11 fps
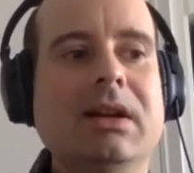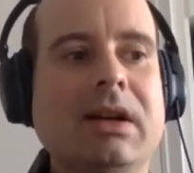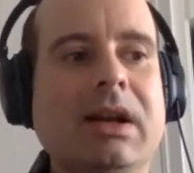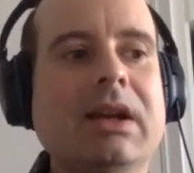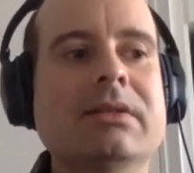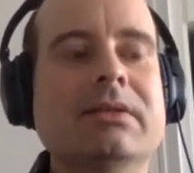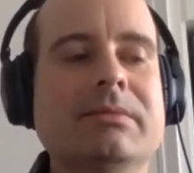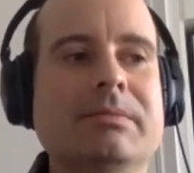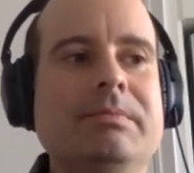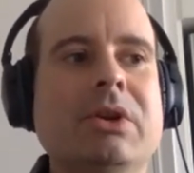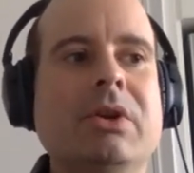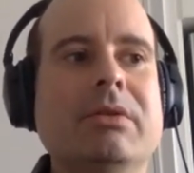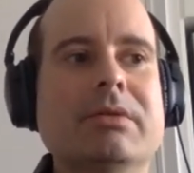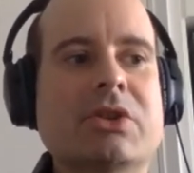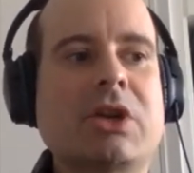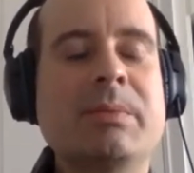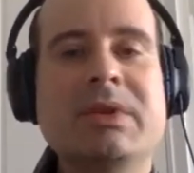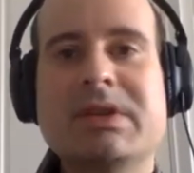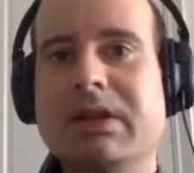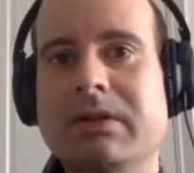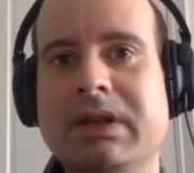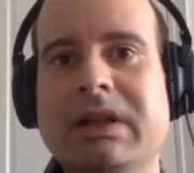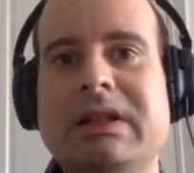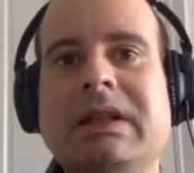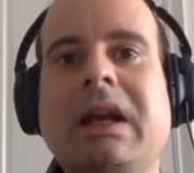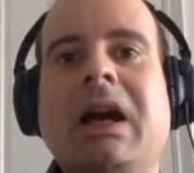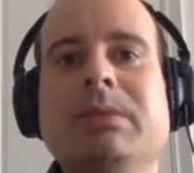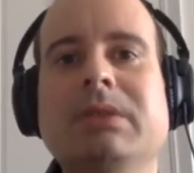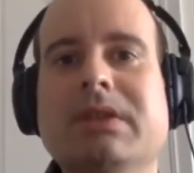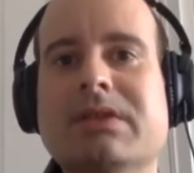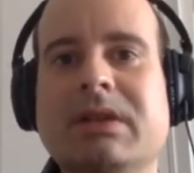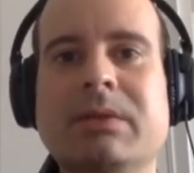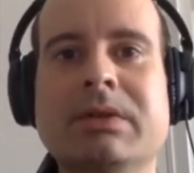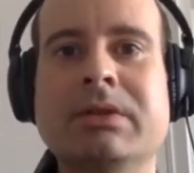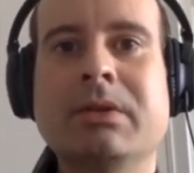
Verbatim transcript: I can go to a shopping center in Indianapolis and I wouldn't